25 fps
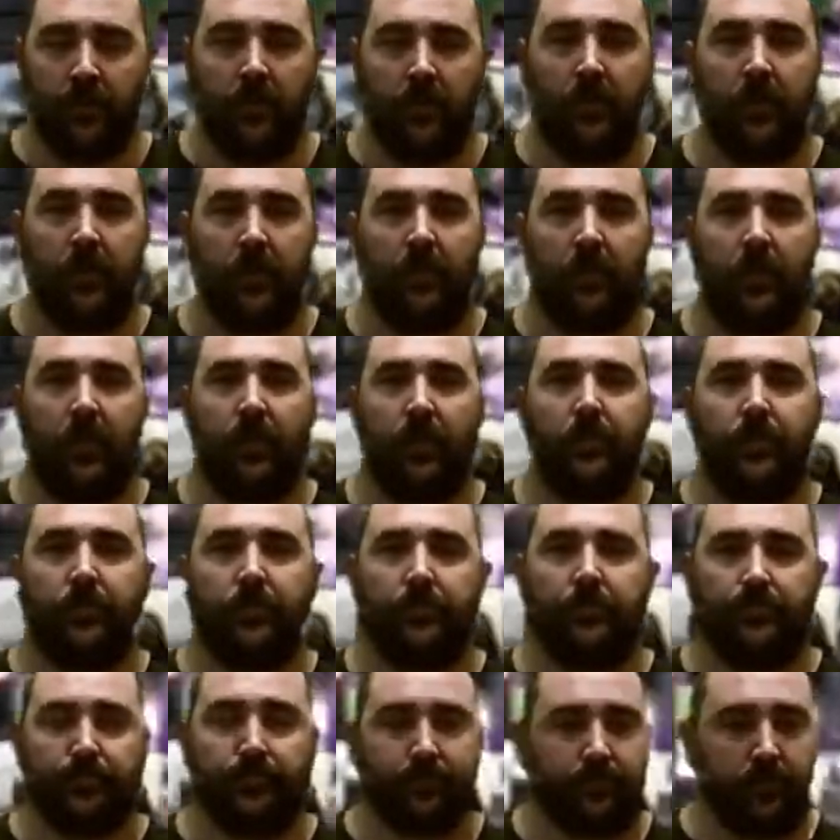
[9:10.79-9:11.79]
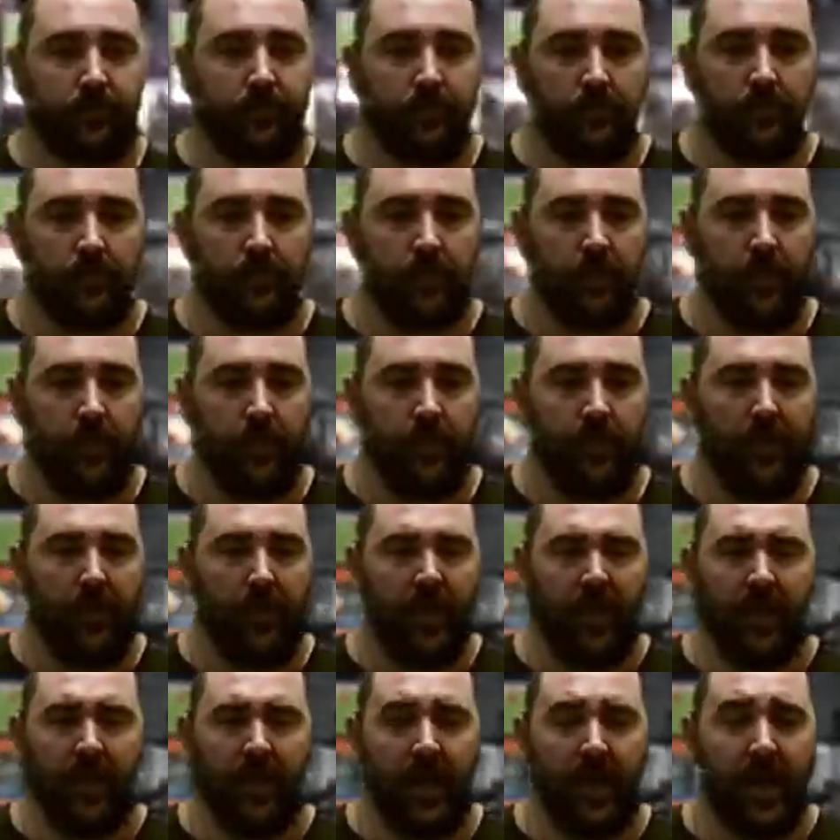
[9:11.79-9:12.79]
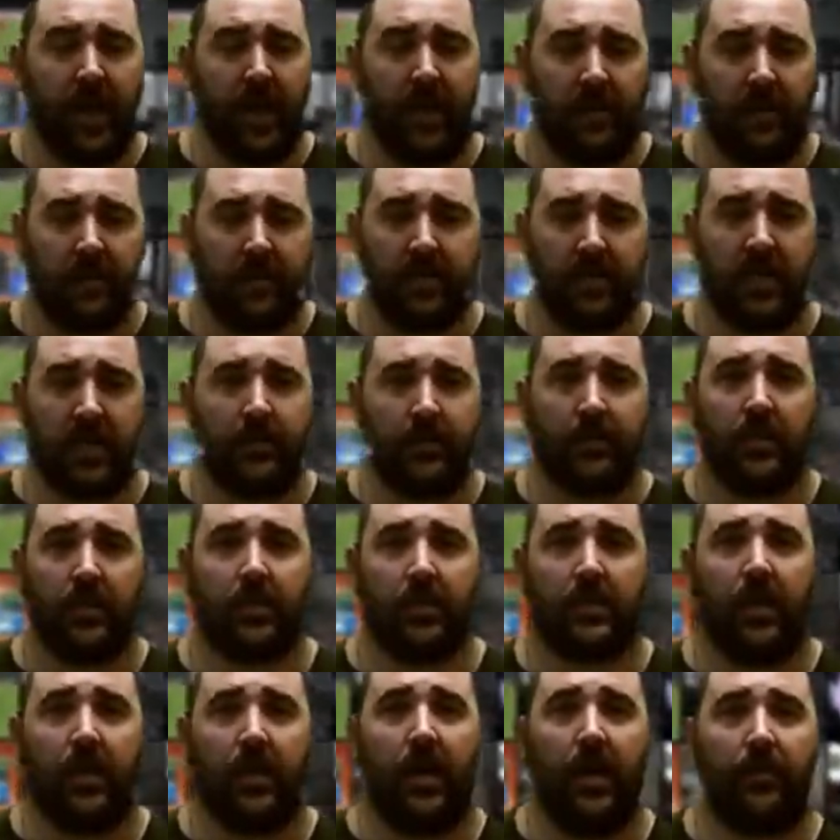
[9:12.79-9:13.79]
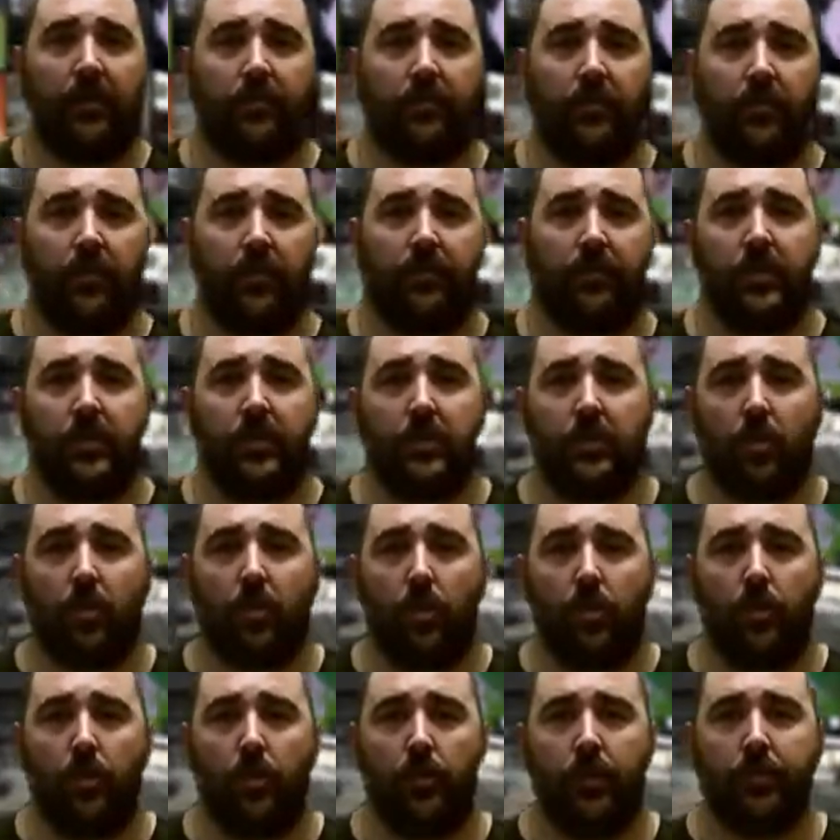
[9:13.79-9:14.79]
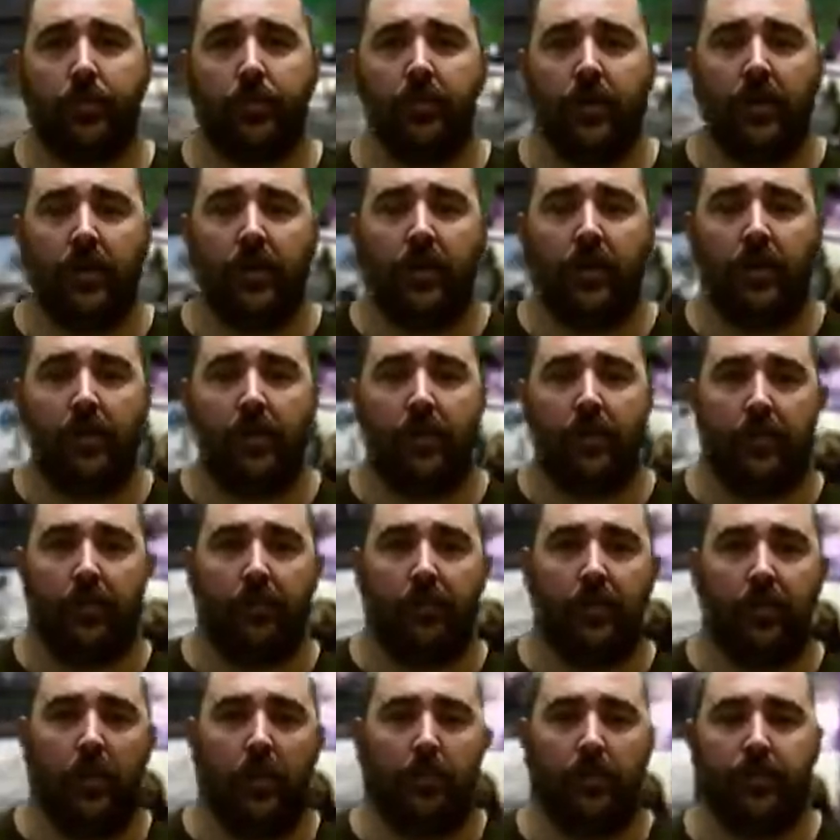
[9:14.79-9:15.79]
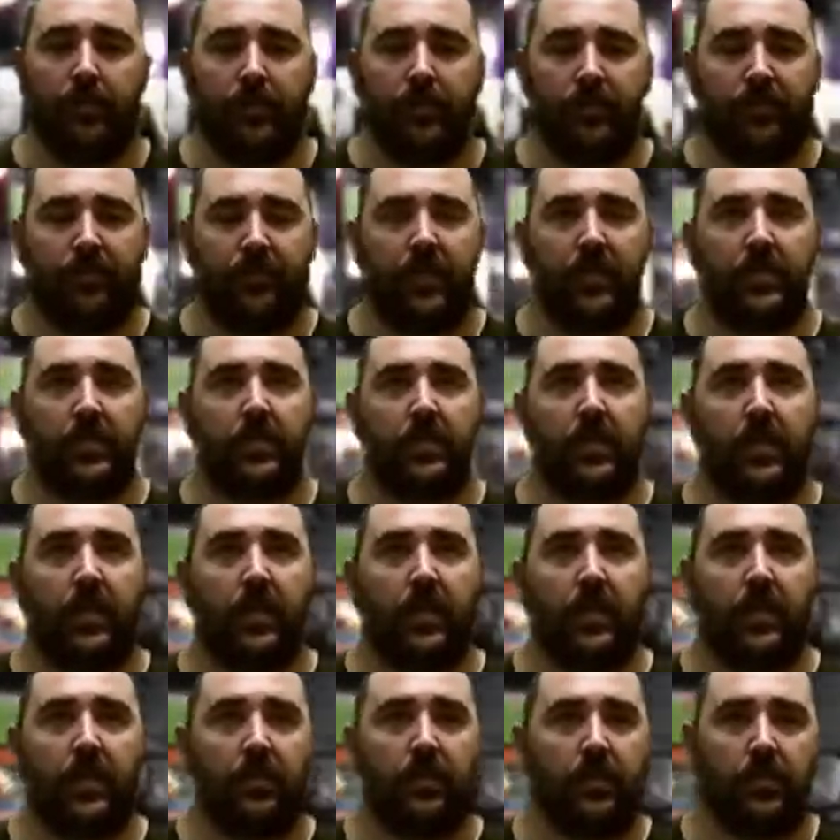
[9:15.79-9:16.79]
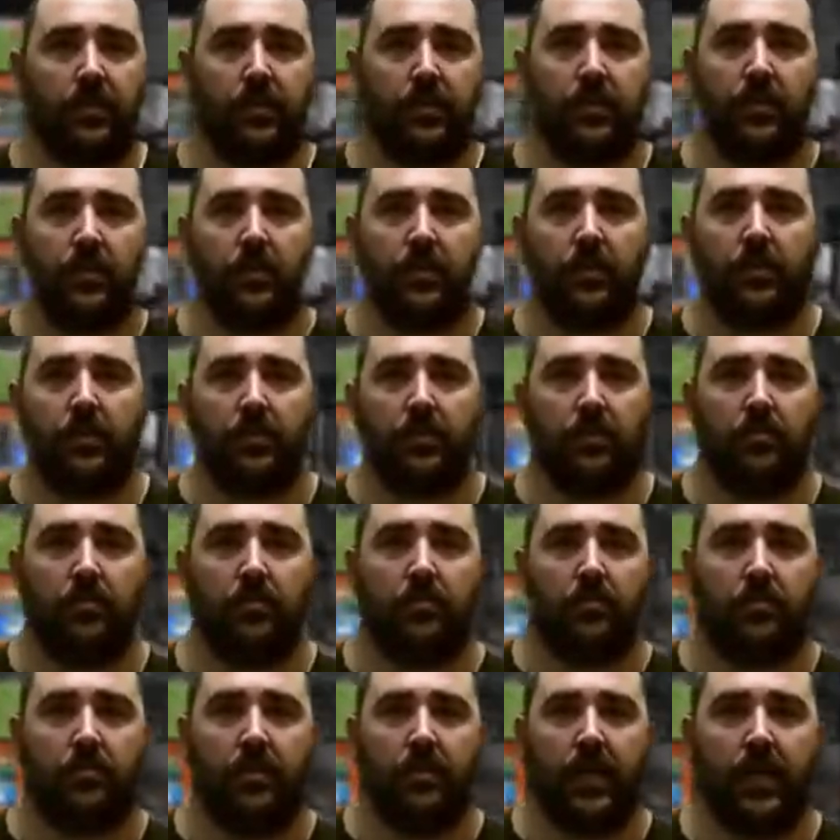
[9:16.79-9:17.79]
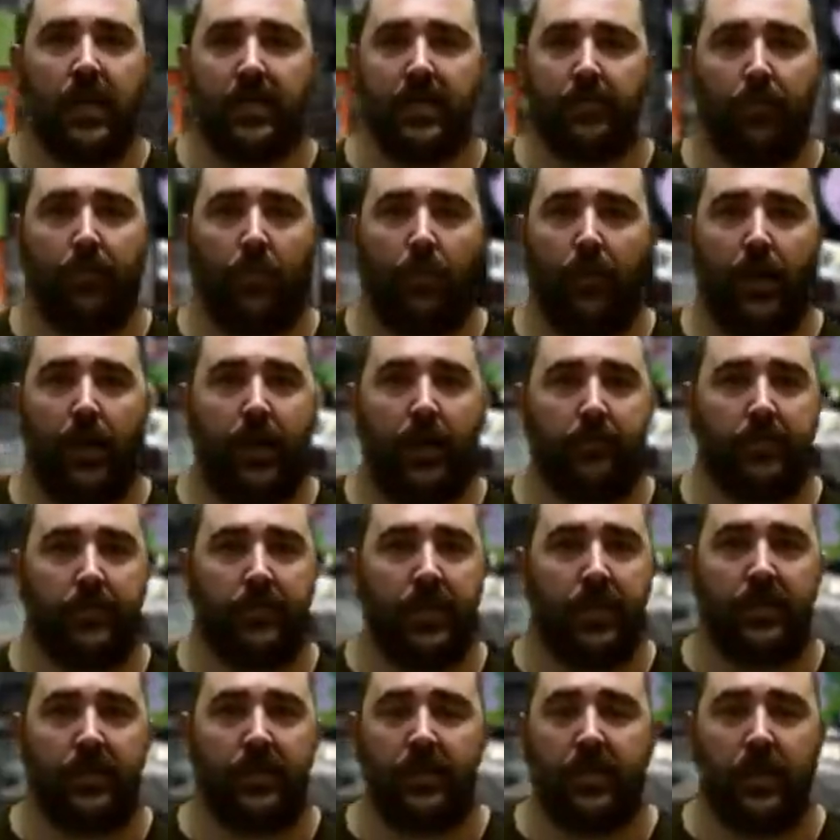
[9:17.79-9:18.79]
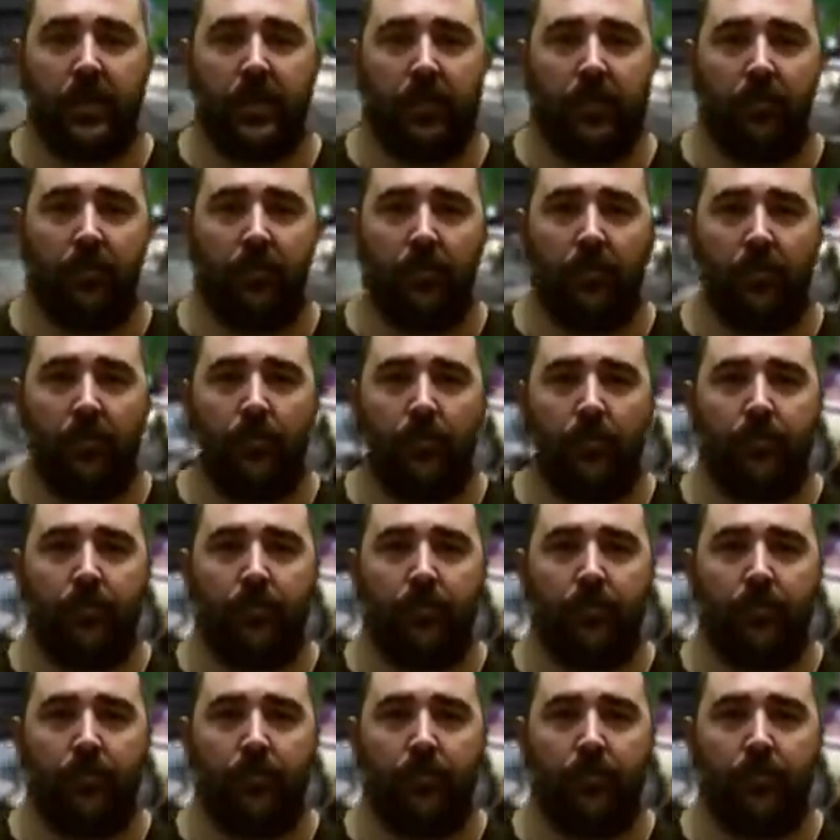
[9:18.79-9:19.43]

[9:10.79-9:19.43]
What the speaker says: Anyway, about an hour and 10 minutes after I'd finished talking to him, the problem was fixed and there was a new dashboard update that come through.